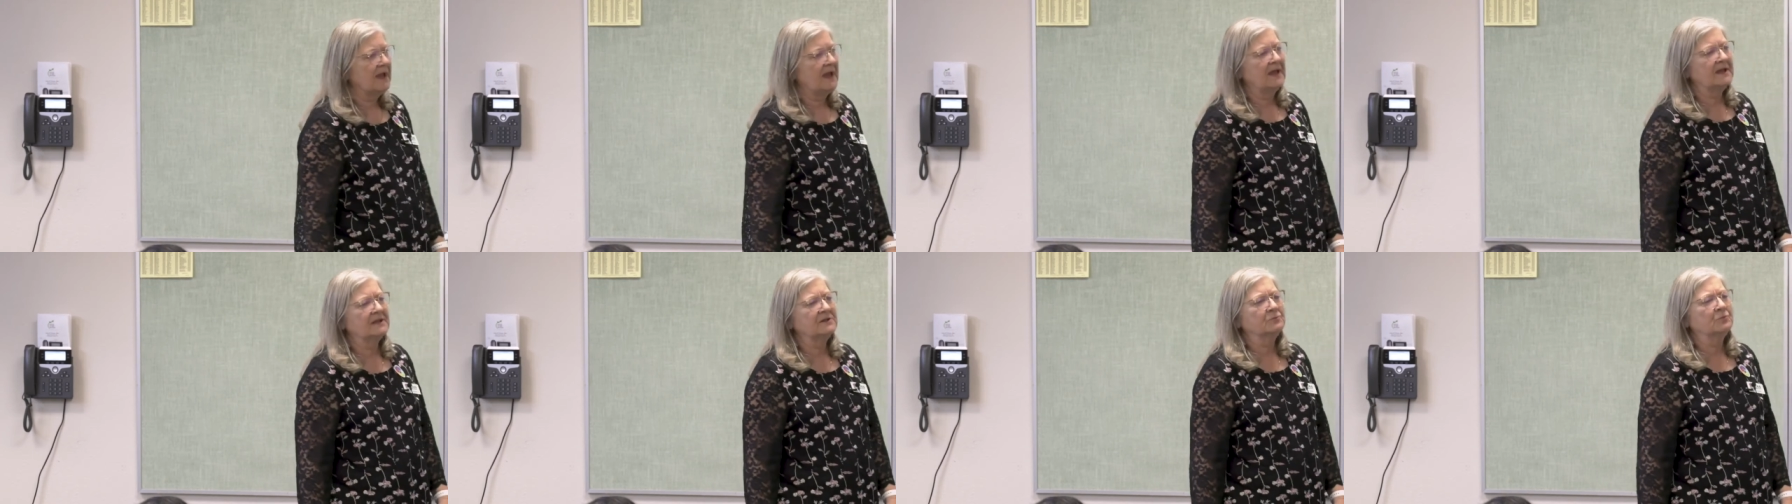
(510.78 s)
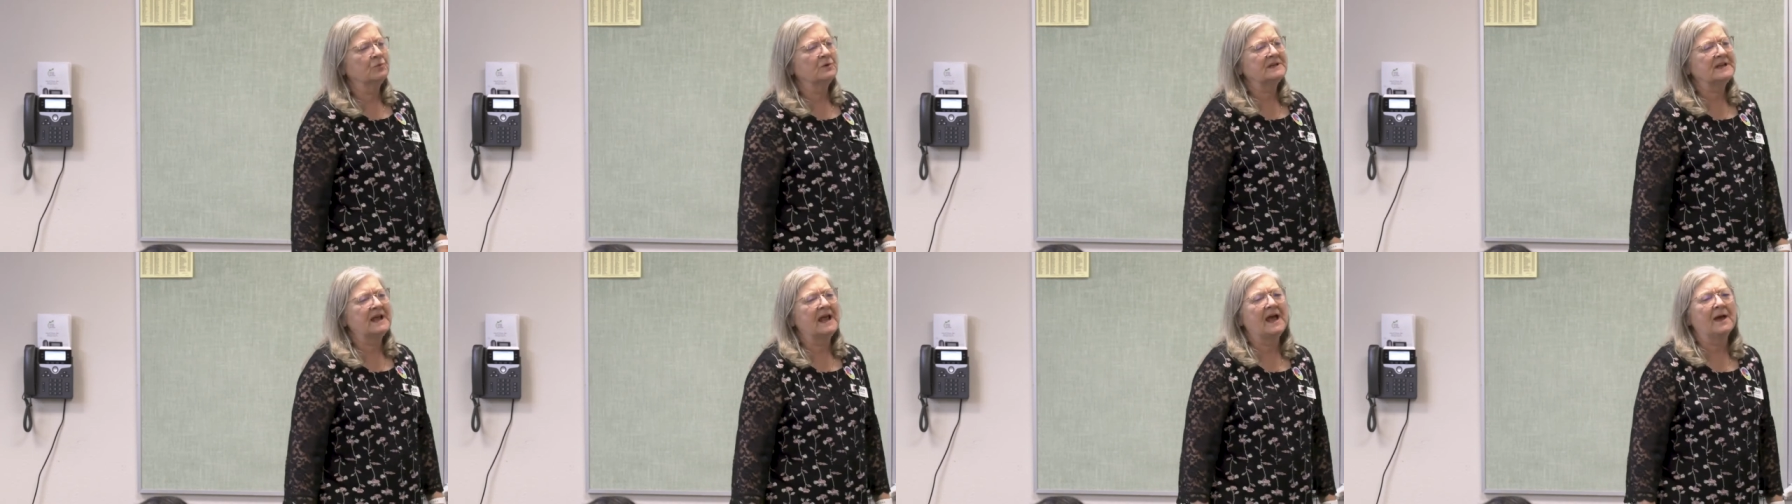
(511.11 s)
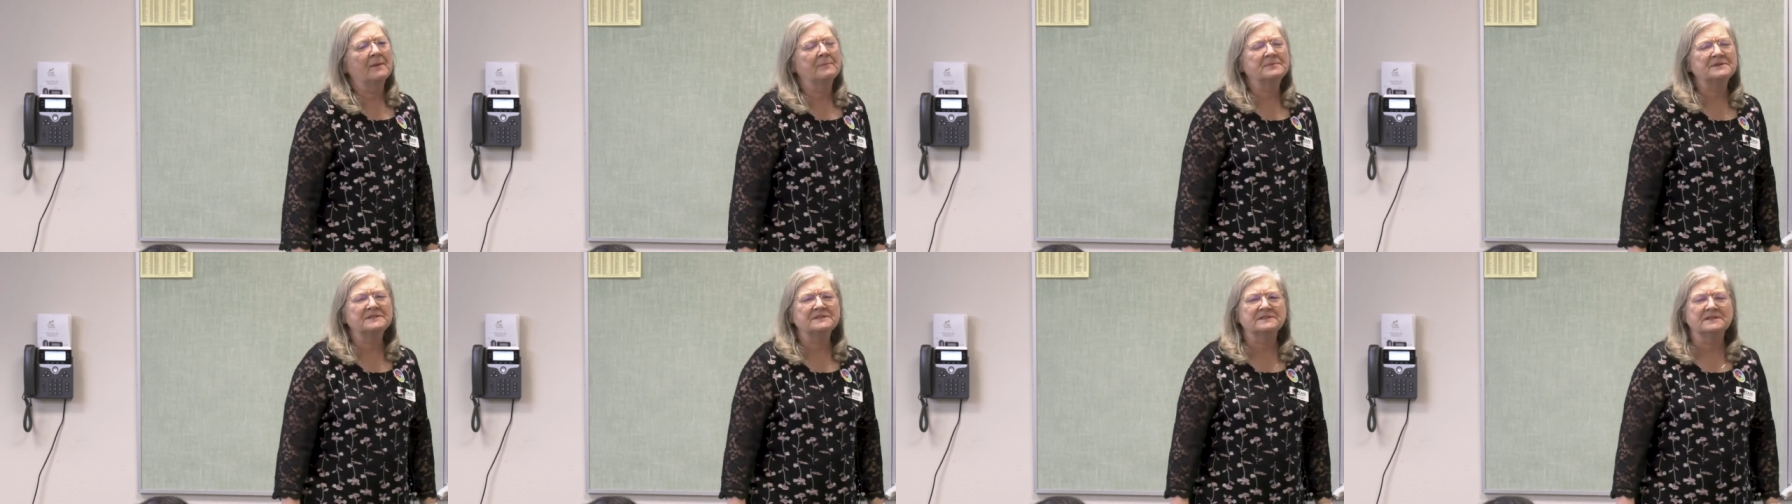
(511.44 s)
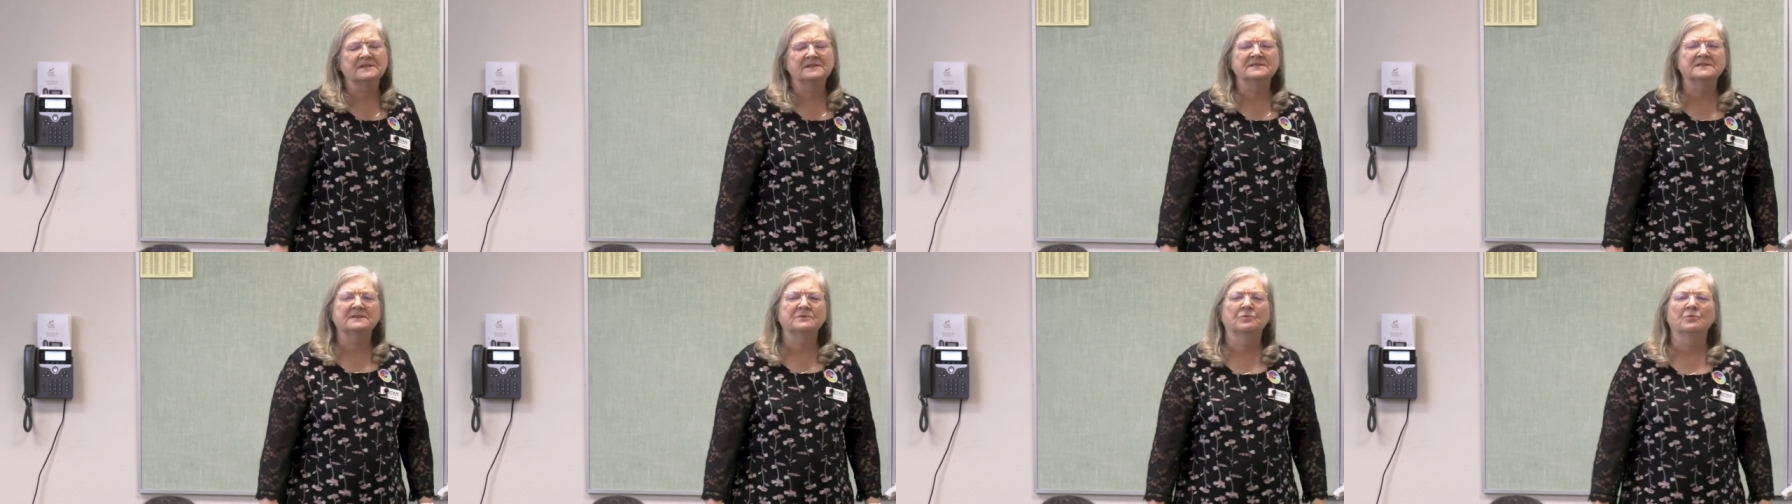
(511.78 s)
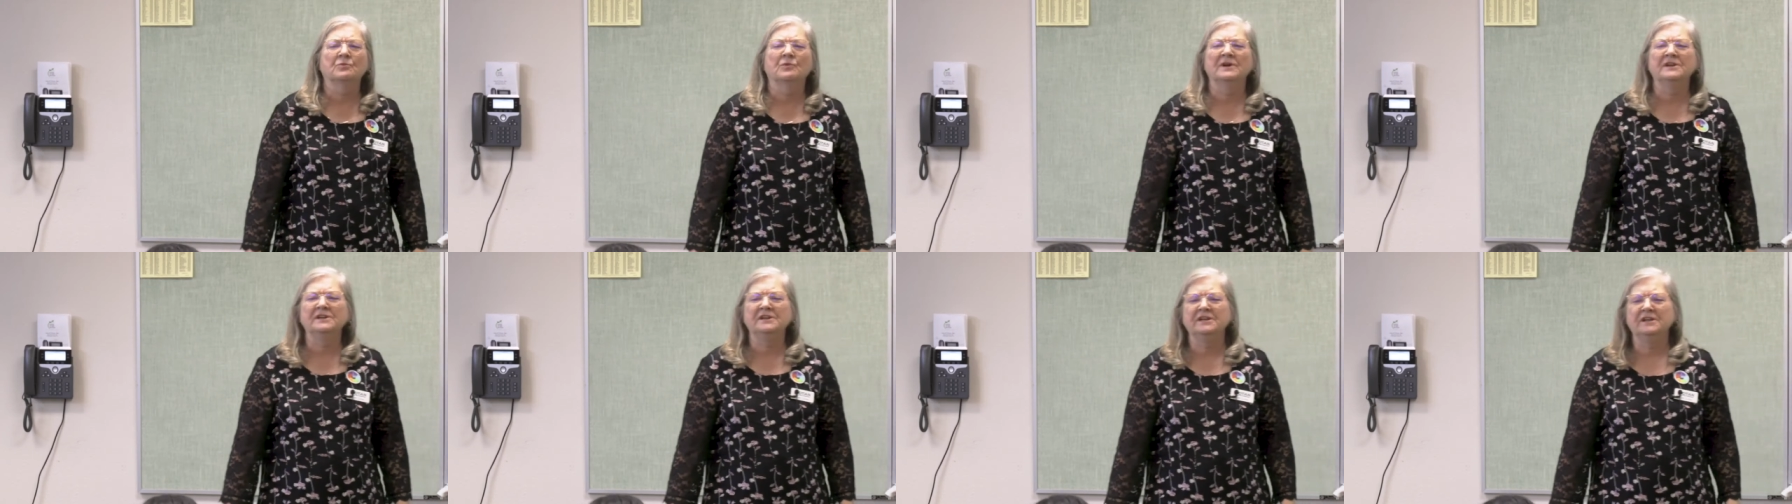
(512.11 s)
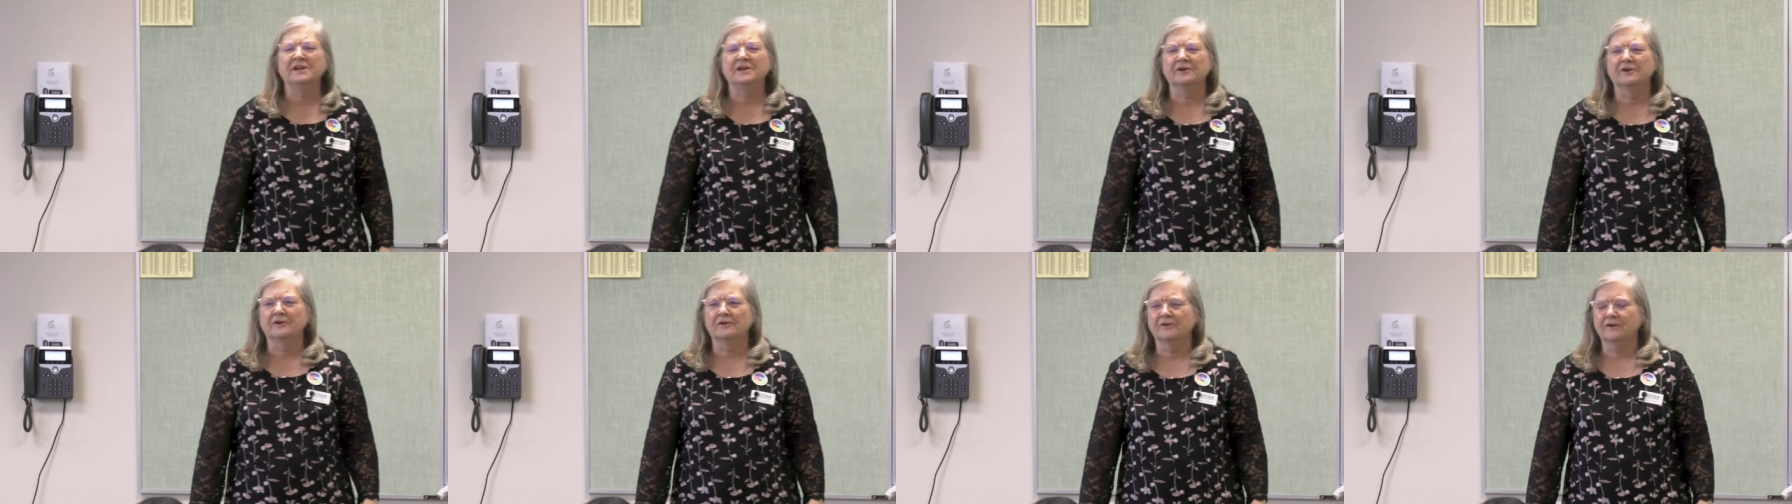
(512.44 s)
and what happens is one
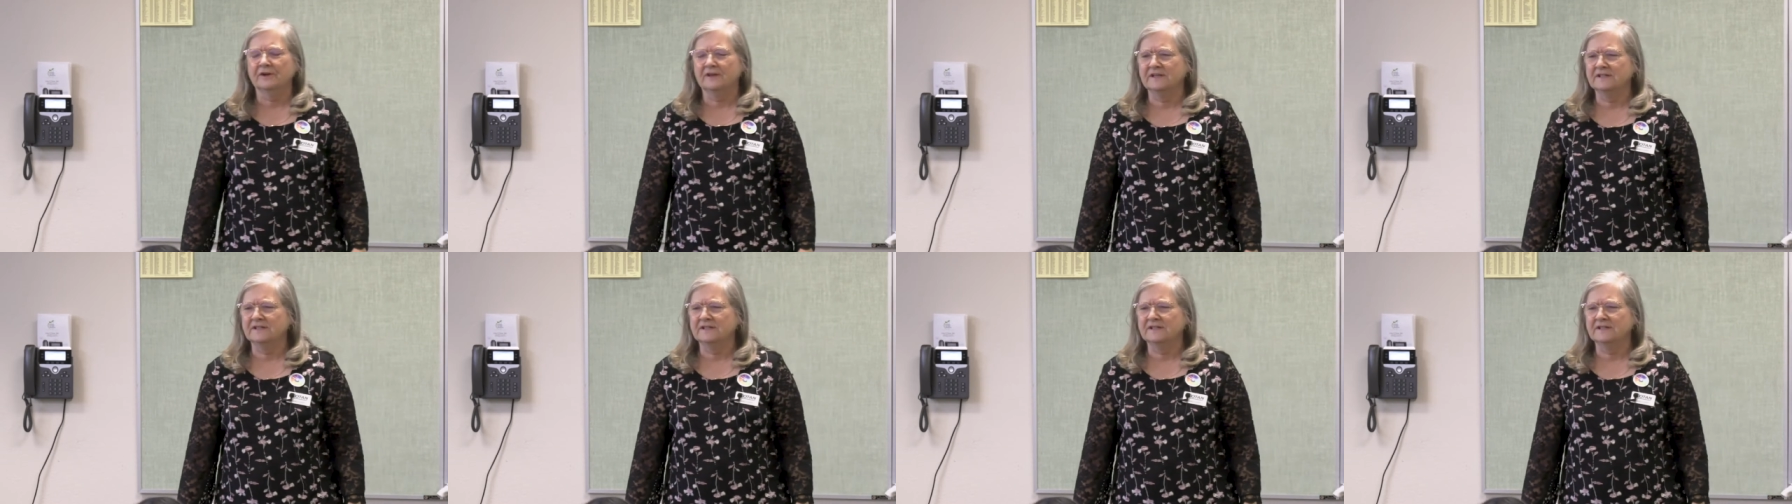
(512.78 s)
year